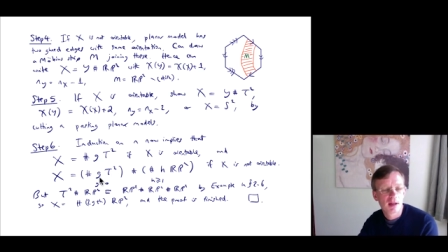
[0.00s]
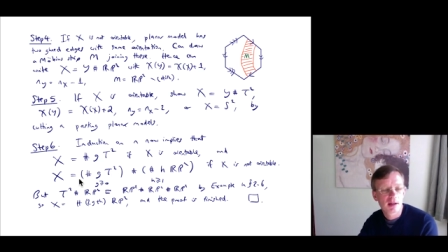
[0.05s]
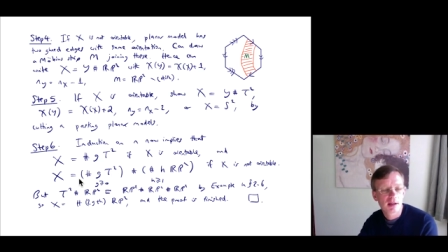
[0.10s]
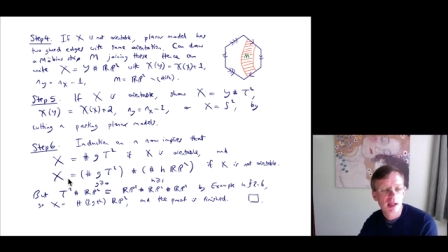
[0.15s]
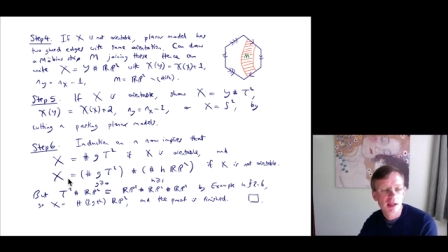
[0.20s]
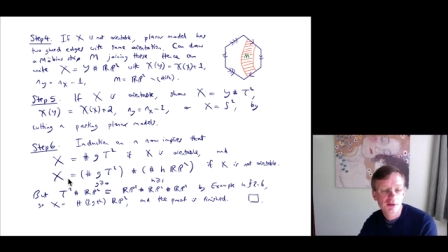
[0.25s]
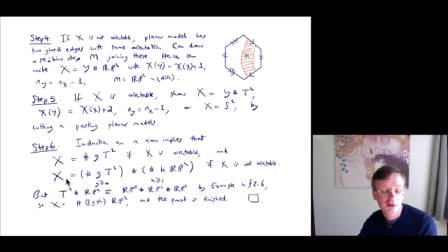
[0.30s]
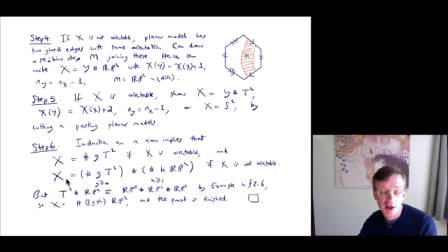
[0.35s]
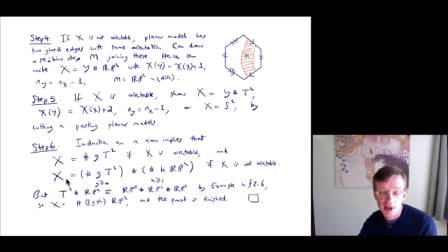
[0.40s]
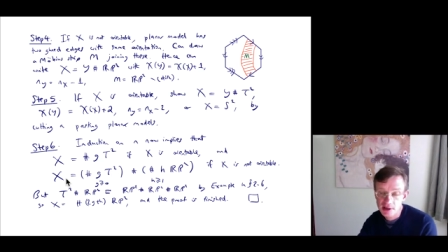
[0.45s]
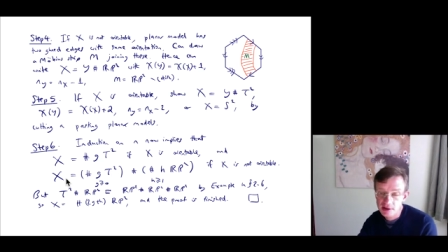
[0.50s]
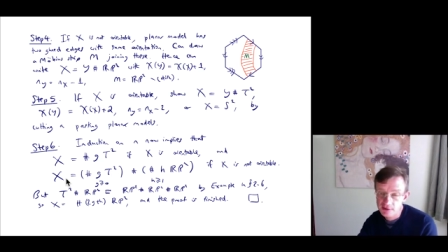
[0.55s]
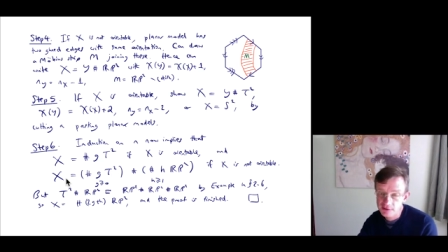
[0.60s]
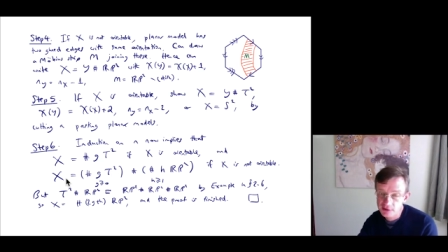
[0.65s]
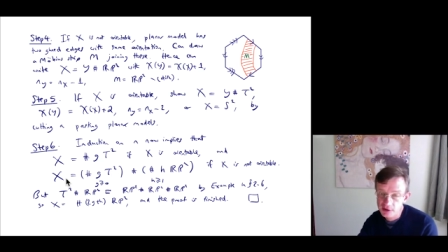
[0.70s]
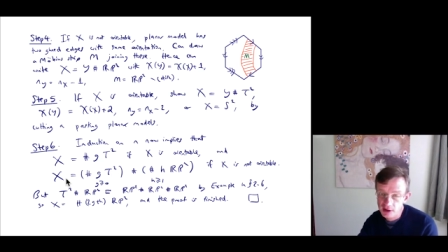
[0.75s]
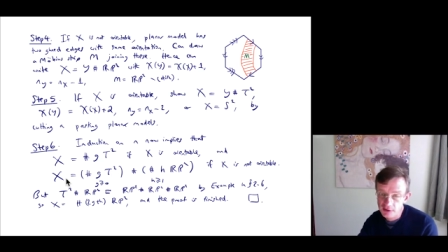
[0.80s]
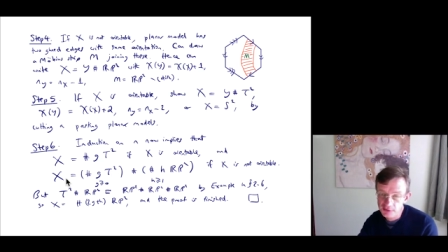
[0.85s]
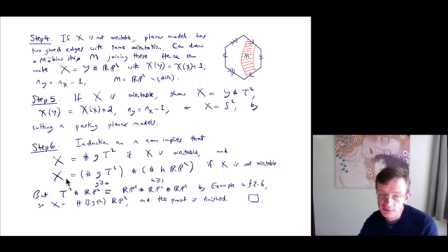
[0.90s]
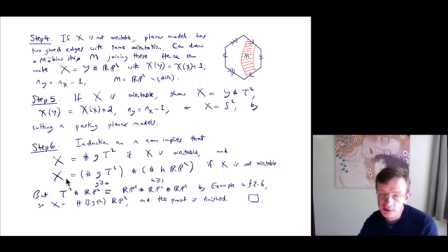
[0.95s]
classification of
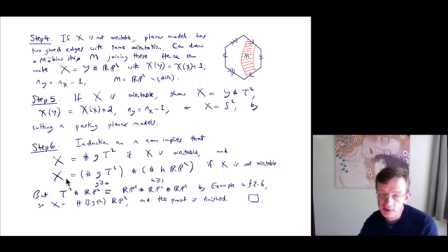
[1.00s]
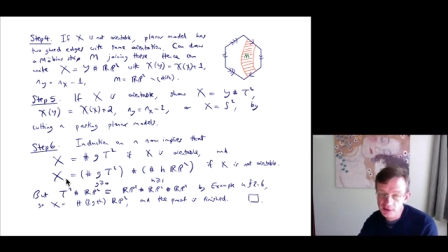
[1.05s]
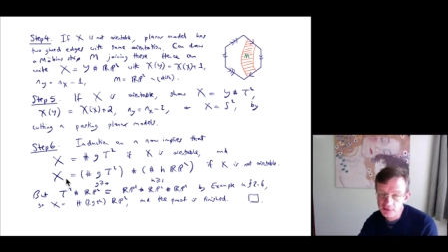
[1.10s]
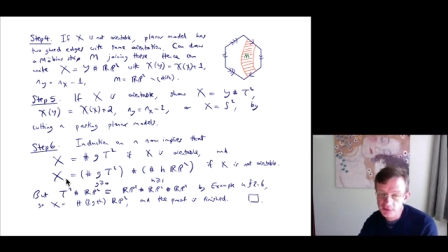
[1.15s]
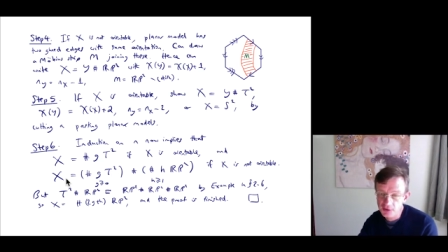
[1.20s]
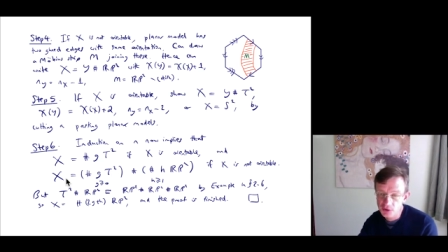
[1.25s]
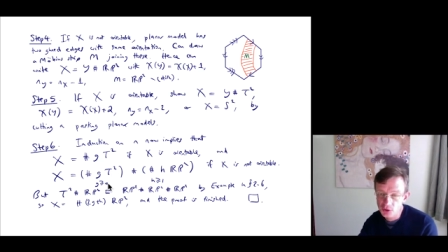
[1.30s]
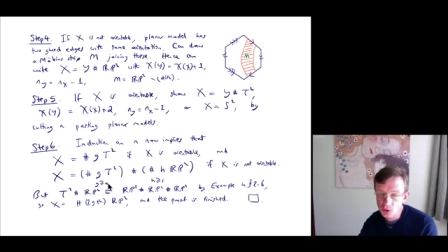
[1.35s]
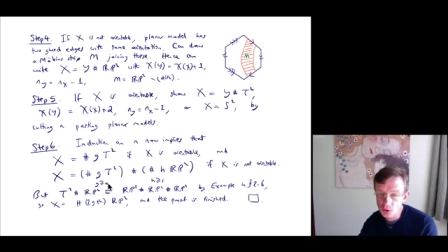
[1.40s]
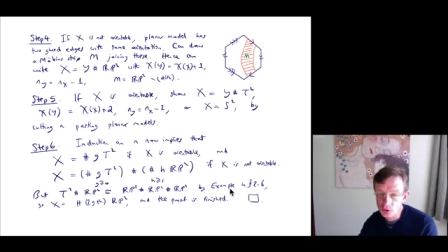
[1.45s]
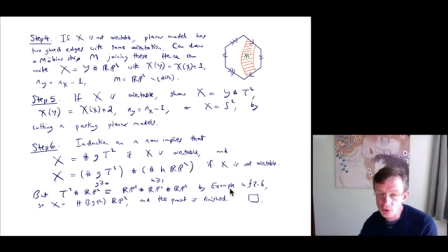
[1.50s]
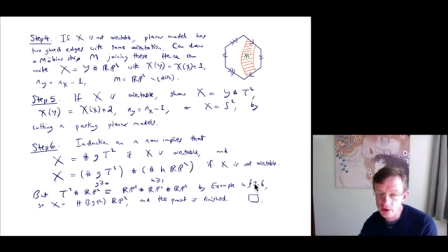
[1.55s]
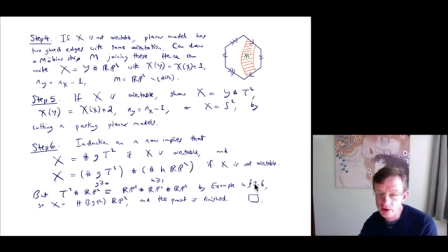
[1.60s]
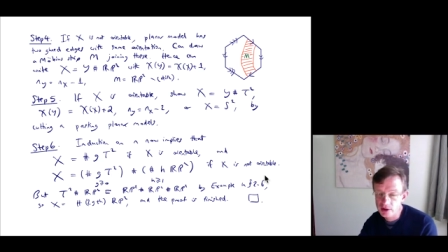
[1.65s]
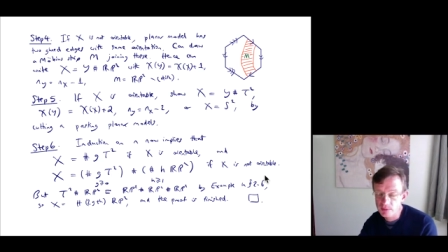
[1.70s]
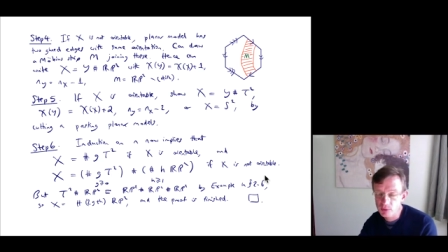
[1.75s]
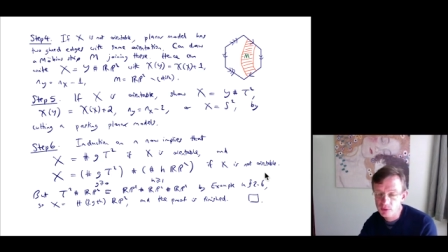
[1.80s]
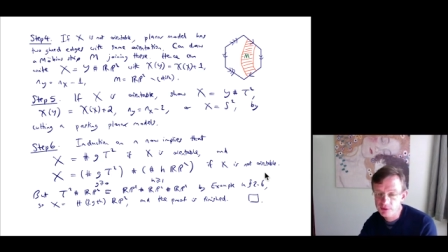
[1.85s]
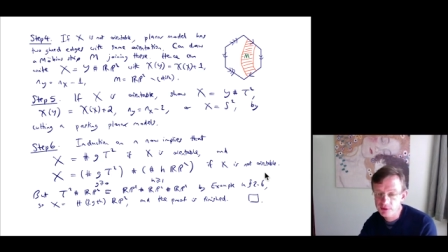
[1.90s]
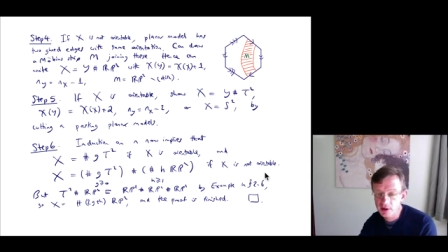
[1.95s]
surfaces for
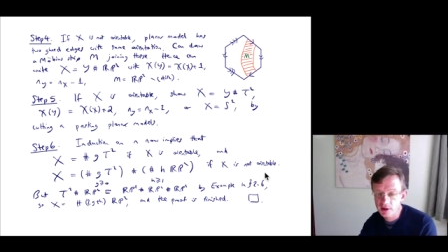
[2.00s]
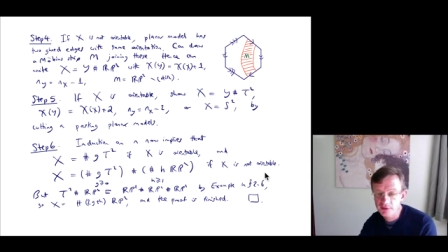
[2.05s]
non-orientable